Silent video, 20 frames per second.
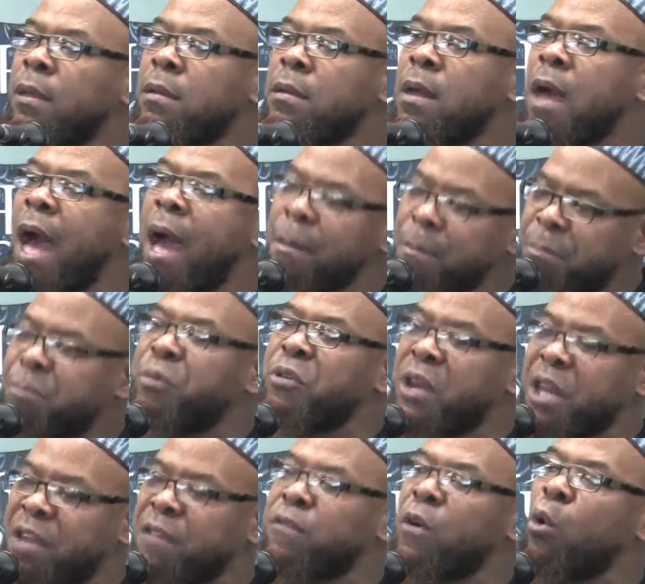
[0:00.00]
I'm
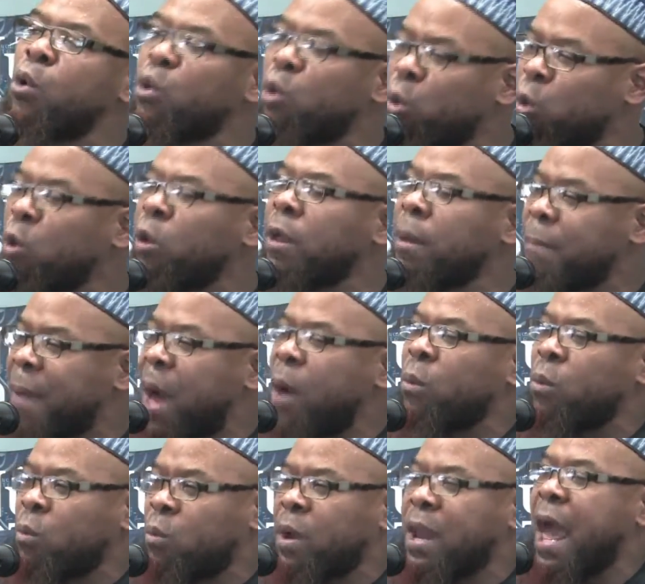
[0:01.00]
pretty vocal
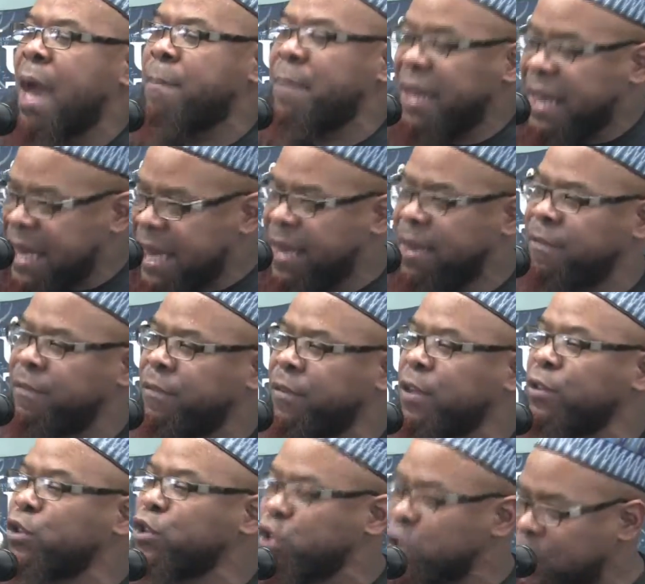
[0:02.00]
about what I believe
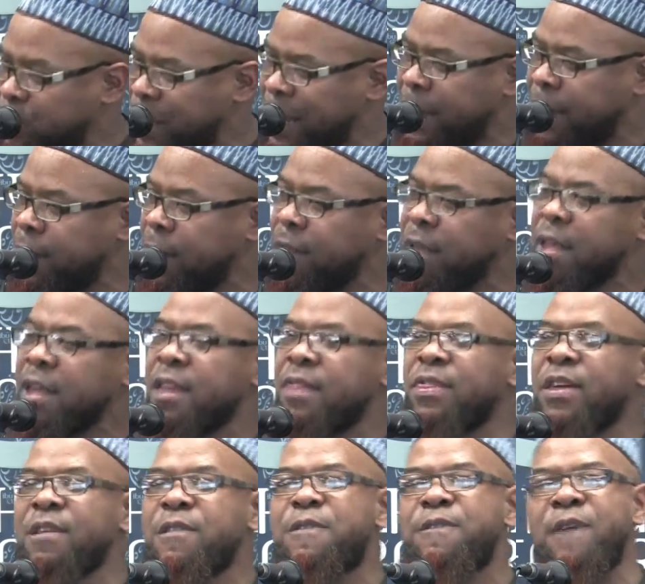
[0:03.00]
concerning
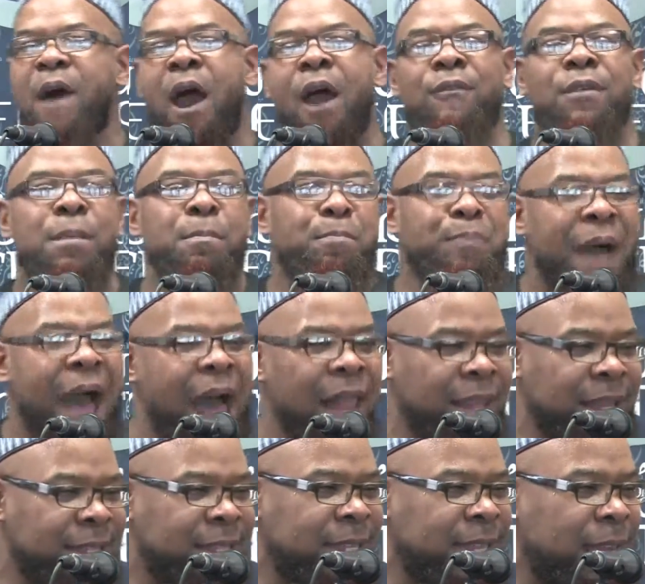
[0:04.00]
the foreign
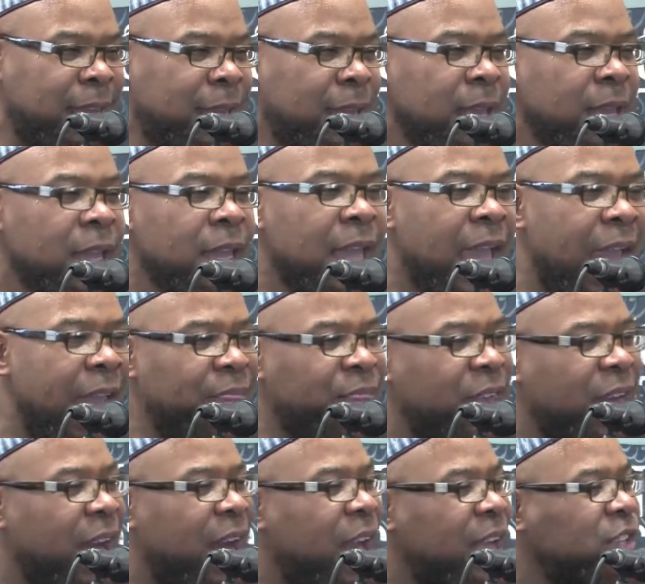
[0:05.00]
policy and
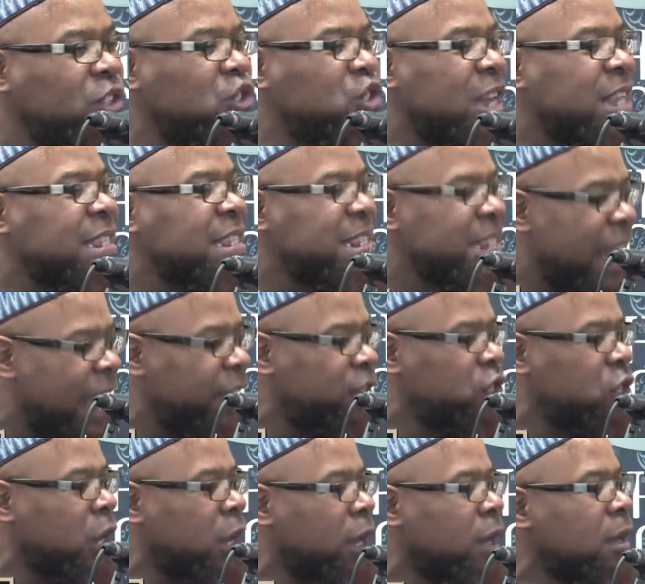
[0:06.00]
the unjust
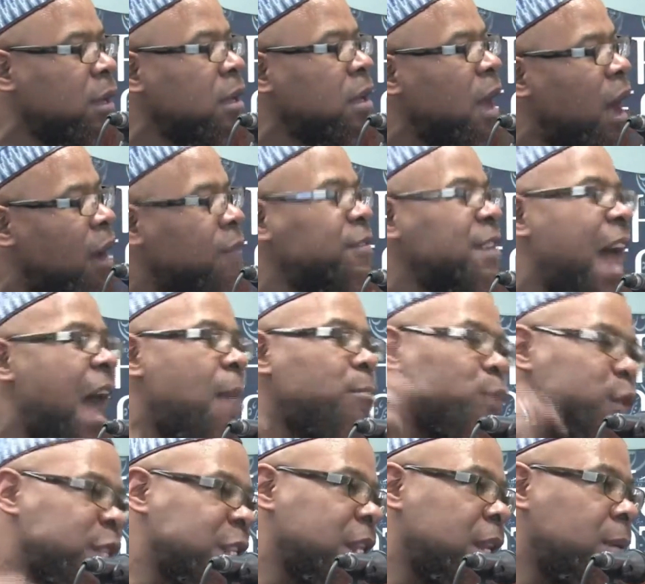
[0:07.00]
nature of
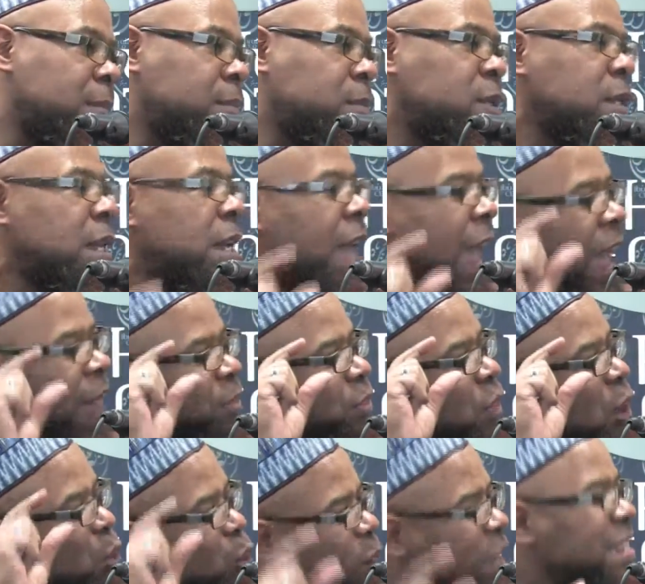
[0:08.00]
non-Muslims and the
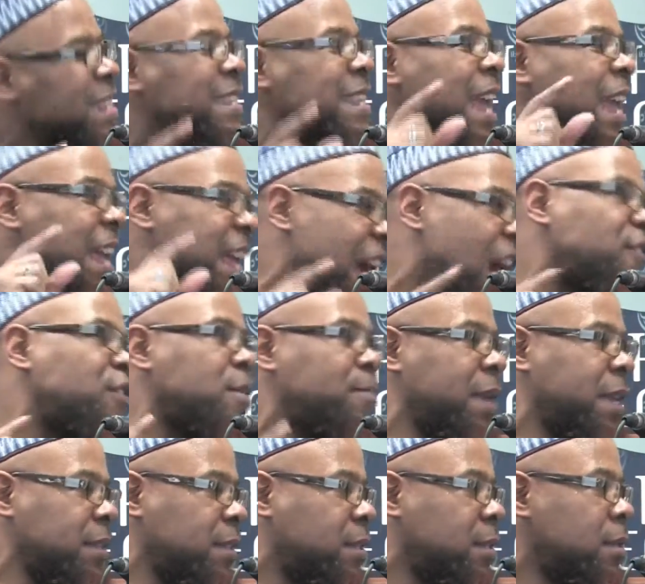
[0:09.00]
Western
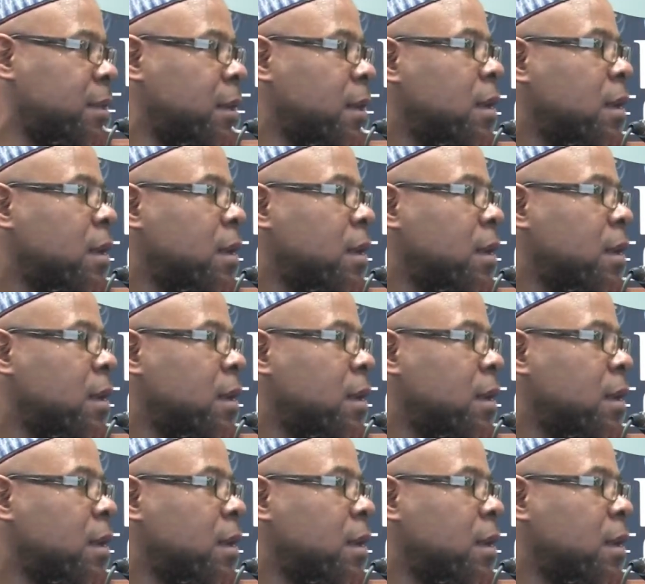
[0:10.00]
governments.